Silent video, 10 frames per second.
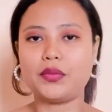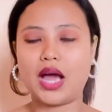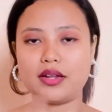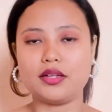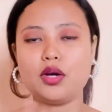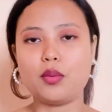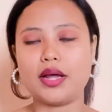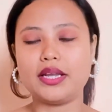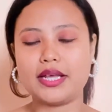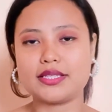Another
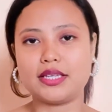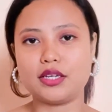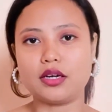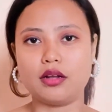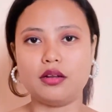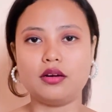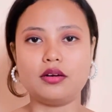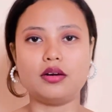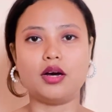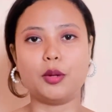one is in the
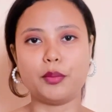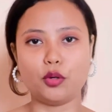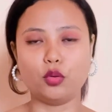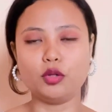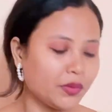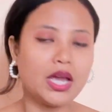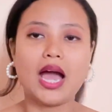color maroon.